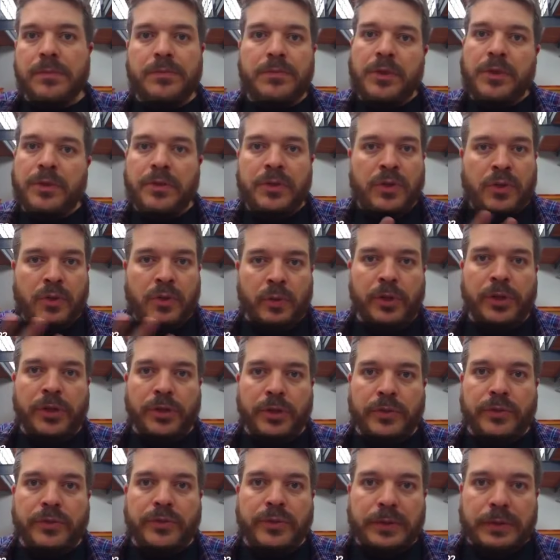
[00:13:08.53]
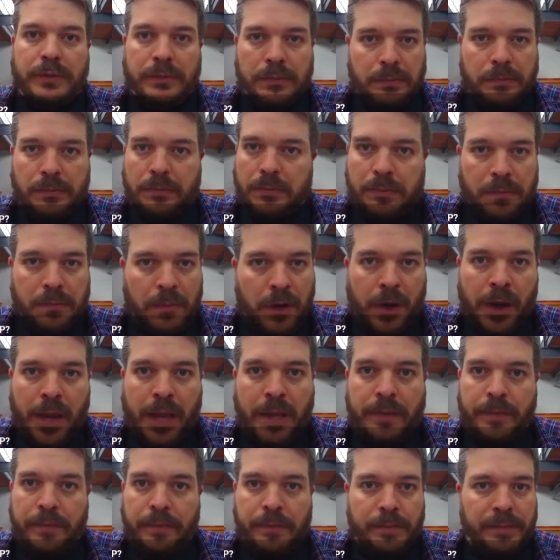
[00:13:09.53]
You will lose. All
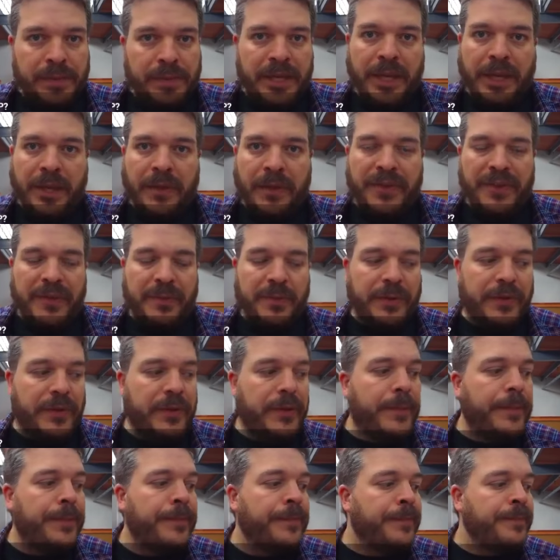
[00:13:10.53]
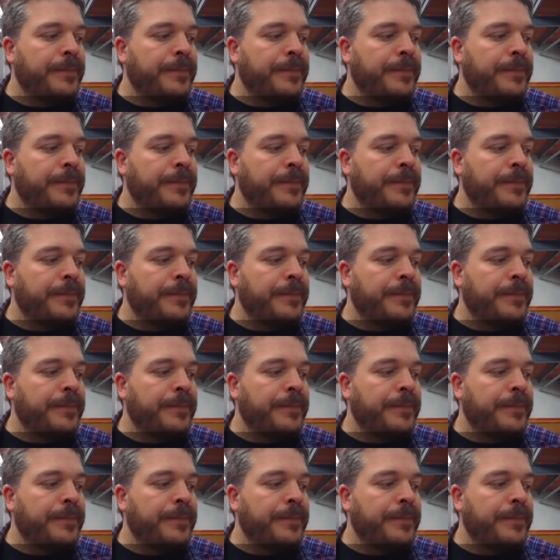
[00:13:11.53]
right? Plain and simple.